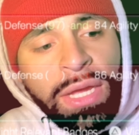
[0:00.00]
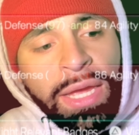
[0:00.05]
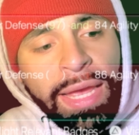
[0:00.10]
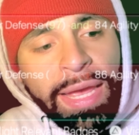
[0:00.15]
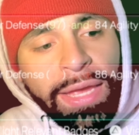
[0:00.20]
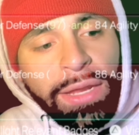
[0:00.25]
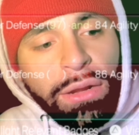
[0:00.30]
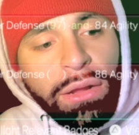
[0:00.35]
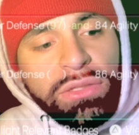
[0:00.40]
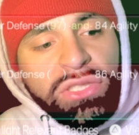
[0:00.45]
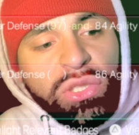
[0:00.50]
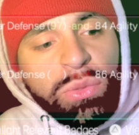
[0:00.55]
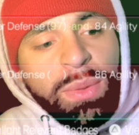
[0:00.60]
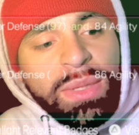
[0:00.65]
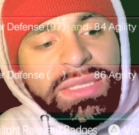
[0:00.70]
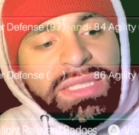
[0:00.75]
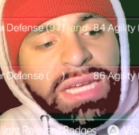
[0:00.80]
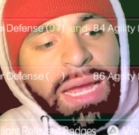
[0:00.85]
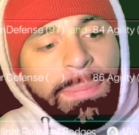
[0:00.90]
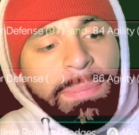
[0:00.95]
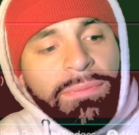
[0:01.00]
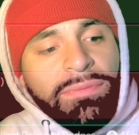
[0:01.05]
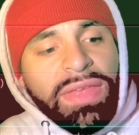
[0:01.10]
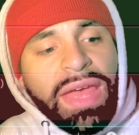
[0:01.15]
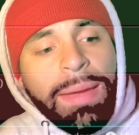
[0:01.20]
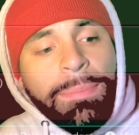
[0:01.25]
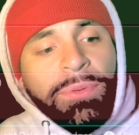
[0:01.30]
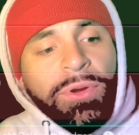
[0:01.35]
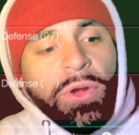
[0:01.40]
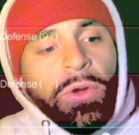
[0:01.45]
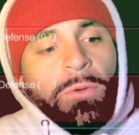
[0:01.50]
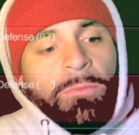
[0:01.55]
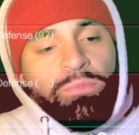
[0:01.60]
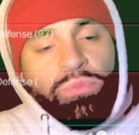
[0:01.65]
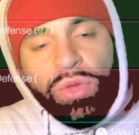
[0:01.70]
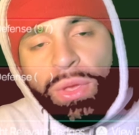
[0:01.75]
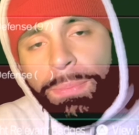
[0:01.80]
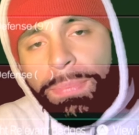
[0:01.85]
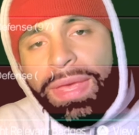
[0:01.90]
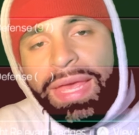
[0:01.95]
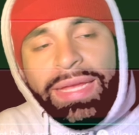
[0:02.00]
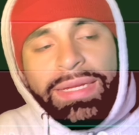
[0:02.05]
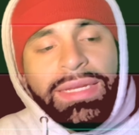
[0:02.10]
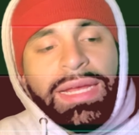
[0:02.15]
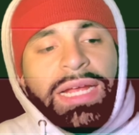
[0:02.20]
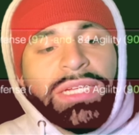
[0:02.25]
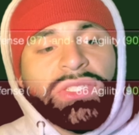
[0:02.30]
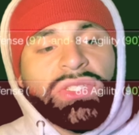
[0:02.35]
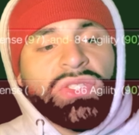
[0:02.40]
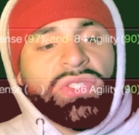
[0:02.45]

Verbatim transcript: and also on top of that, bro, pick dodger.